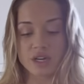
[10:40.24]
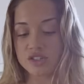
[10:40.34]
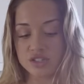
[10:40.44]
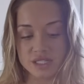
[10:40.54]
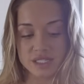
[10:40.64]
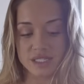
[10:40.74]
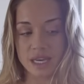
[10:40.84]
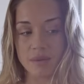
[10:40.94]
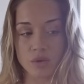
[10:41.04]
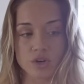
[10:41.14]
You guys just need to
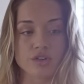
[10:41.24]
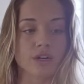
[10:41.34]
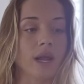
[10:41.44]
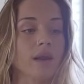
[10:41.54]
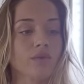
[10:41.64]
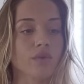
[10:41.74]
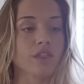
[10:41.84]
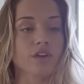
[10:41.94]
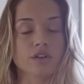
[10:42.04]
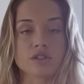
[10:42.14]
get more creative
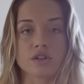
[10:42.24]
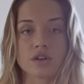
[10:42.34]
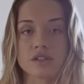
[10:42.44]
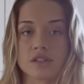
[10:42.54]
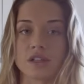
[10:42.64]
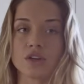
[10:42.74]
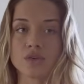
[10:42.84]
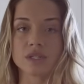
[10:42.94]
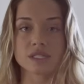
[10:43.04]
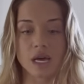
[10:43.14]
with your desserts so that
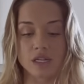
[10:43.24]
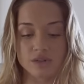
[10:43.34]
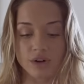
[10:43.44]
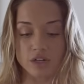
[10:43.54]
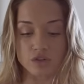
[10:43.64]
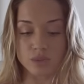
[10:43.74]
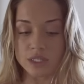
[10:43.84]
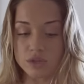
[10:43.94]
you can satisfy your sweet